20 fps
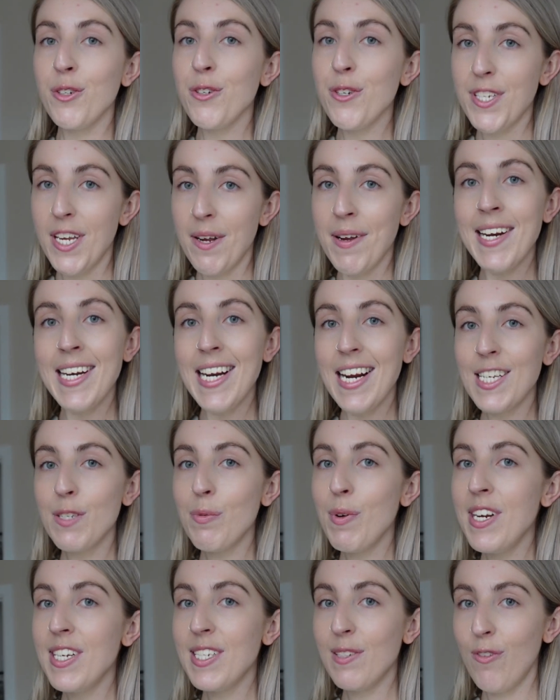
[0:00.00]
also, in last
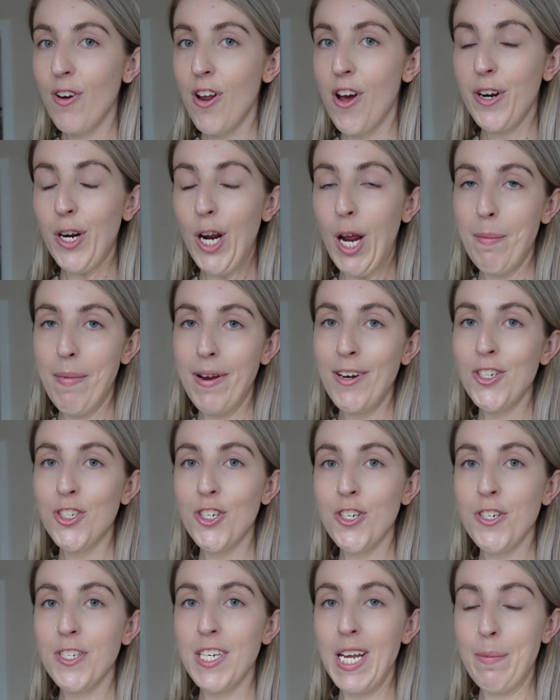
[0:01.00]
week's vlog, I
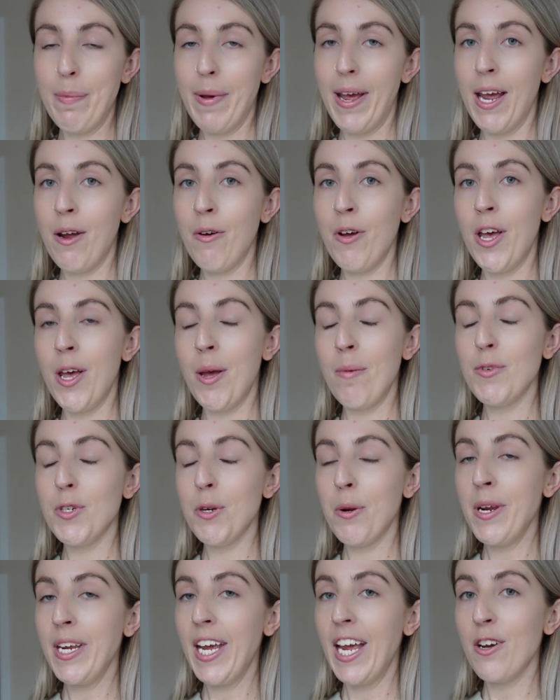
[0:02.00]
mentioned about
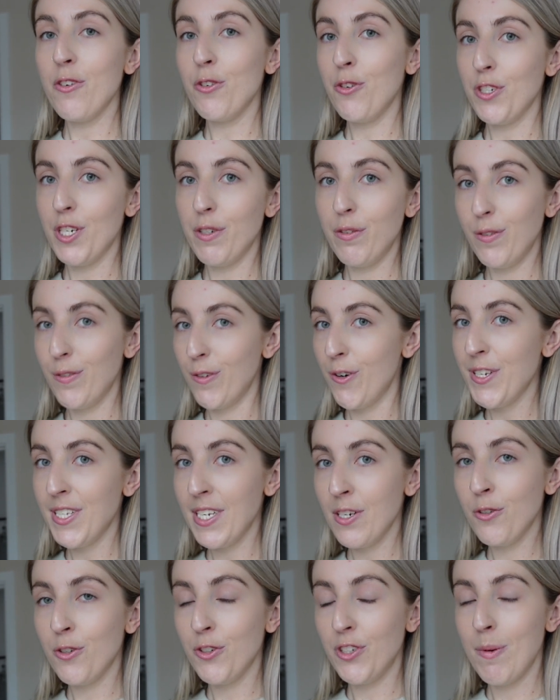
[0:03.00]
doing a order for us
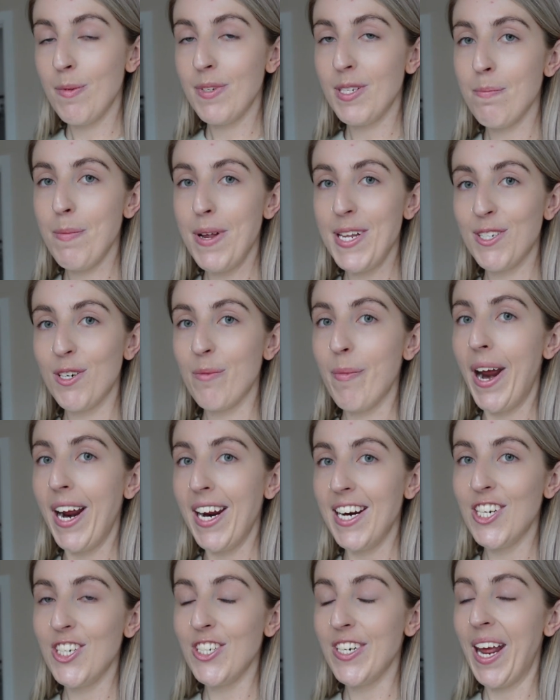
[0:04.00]
and ordering some bits from
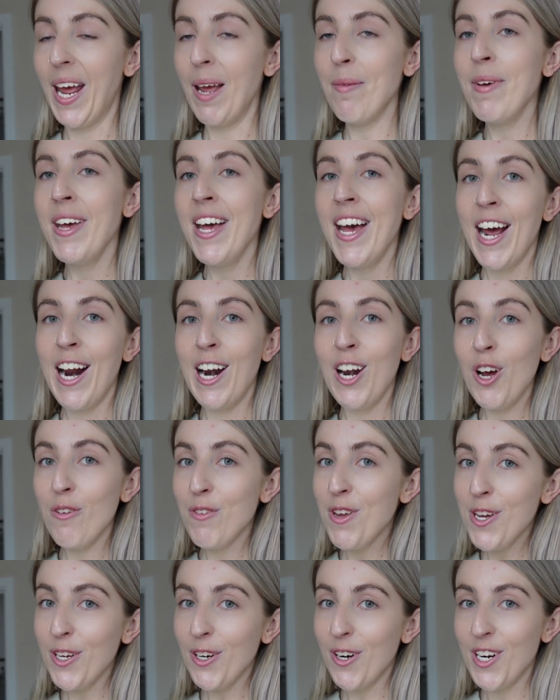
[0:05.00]
H&M. And a lot of
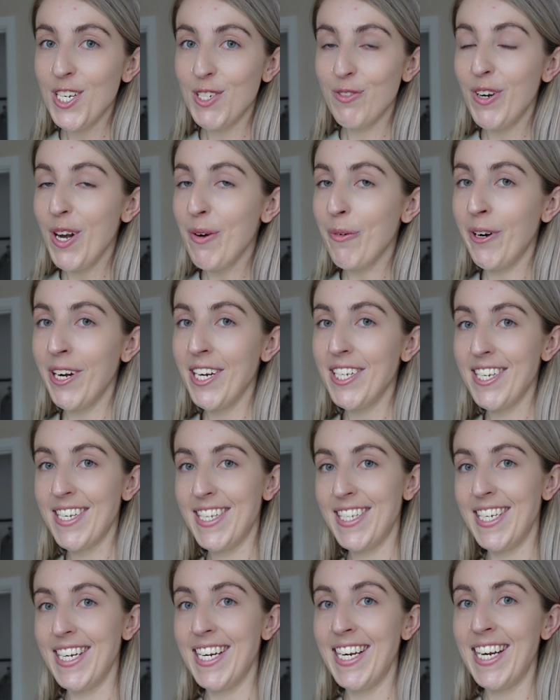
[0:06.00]
you guys really wanted to
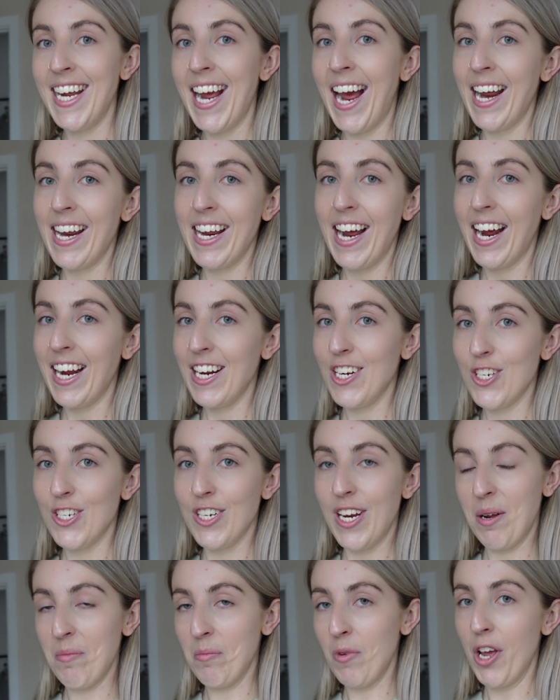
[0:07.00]
see a
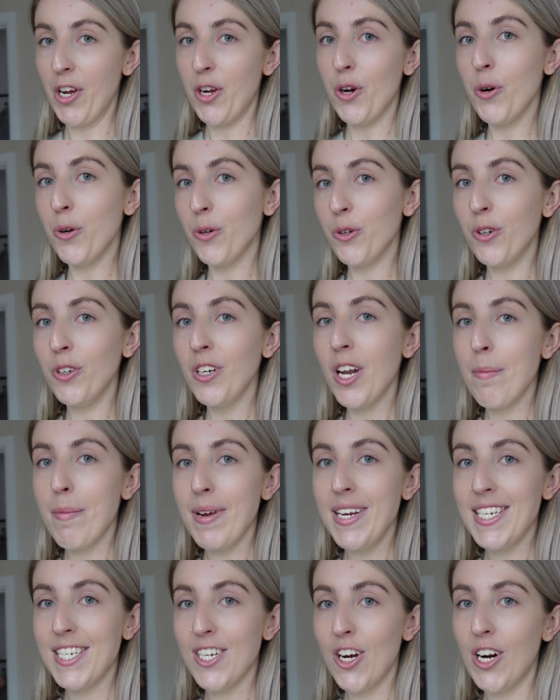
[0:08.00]
H&M like haul, like
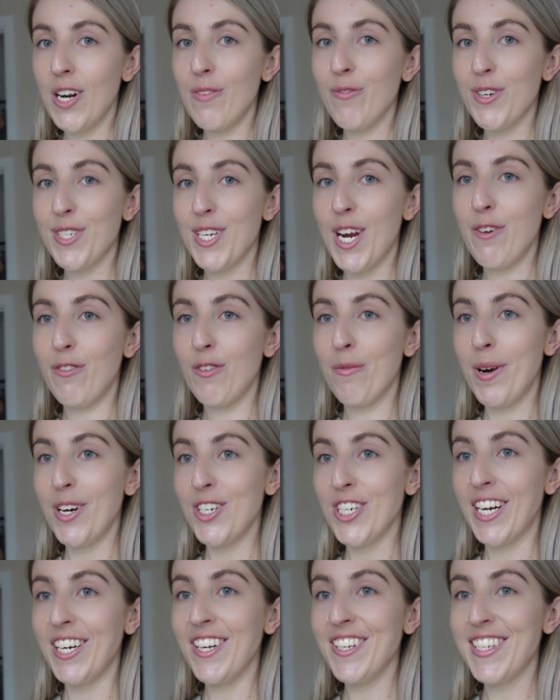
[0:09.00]
me styling Russ over on my
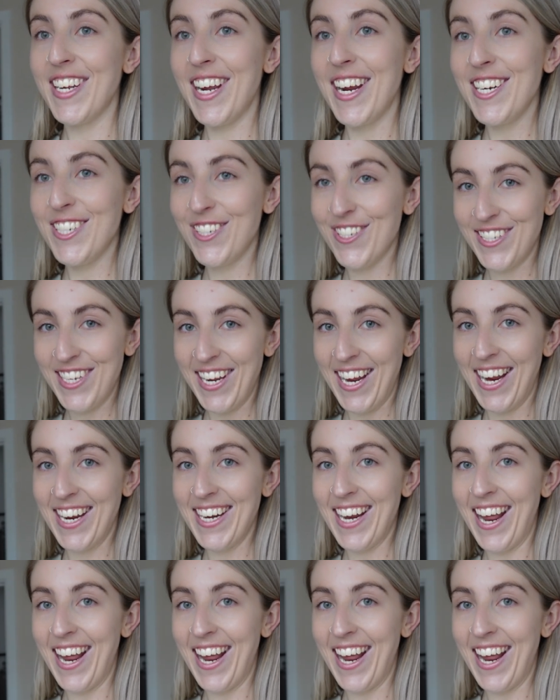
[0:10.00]
channel. So he's just here